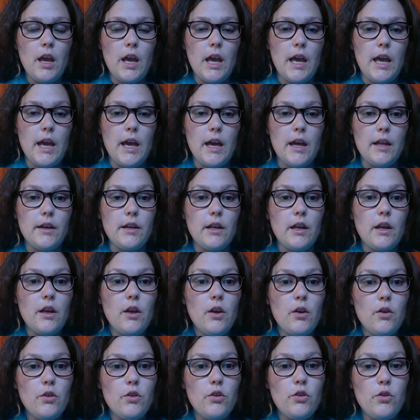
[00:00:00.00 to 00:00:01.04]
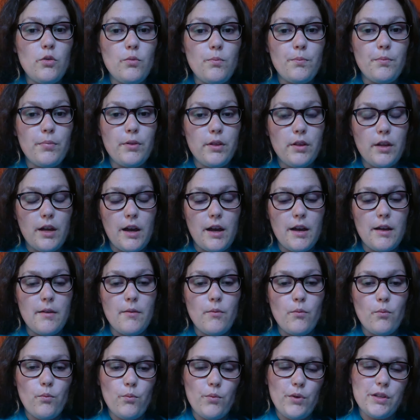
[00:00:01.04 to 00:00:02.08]
and you plot
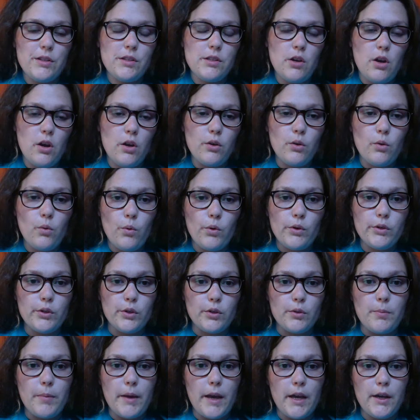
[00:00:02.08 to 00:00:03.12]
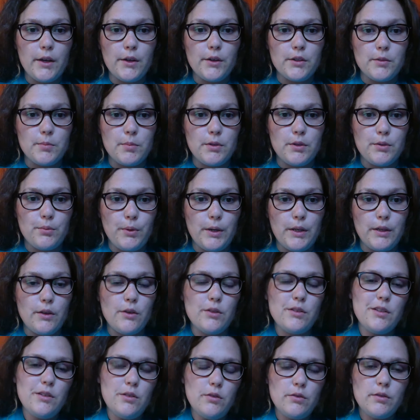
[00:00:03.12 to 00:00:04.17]
what's called ordered pairs between
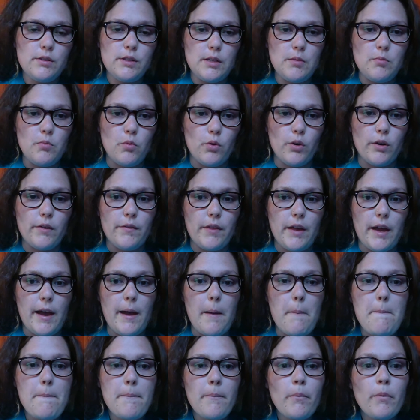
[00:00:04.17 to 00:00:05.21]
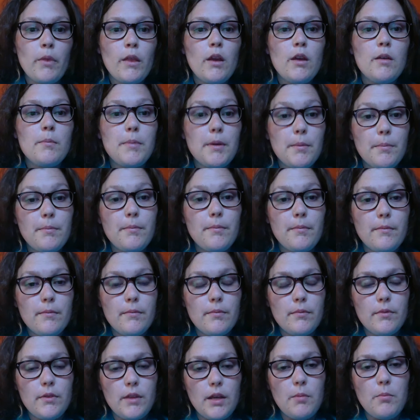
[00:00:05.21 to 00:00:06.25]
those, and you'll see more of that. But
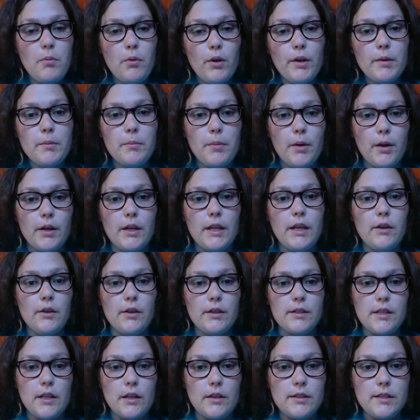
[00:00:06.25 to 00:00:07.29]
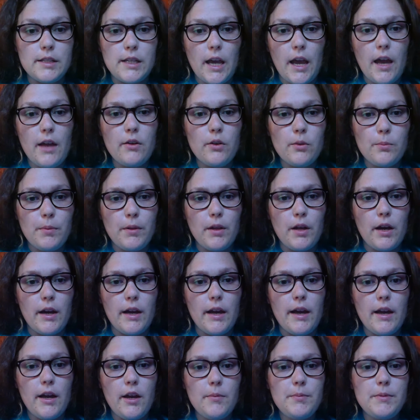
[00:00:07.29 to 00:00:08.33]
the important part here is that a scatter
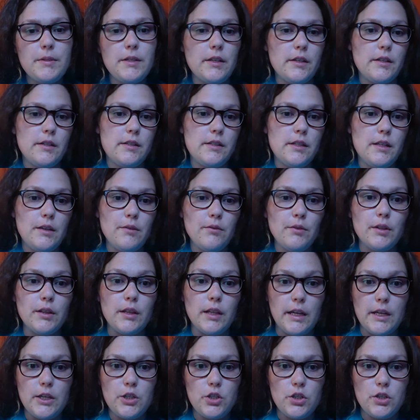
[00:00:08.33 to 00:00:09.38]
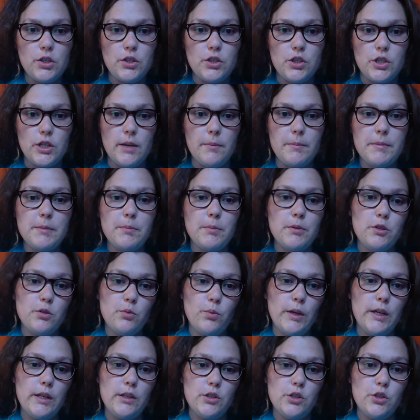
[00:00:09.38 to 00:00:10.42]
plot helps us see relationships
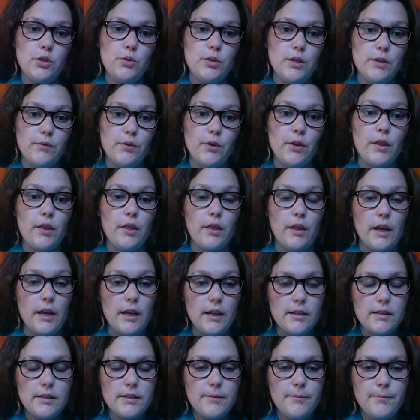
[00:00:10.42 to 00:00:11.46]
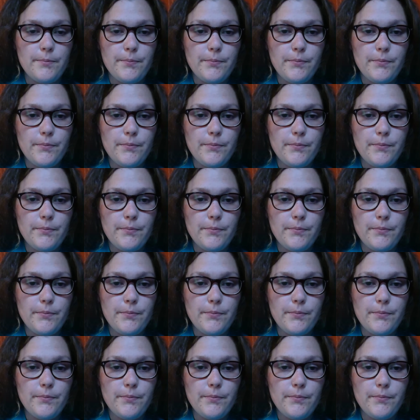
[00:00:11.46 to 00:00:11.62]
between two different things.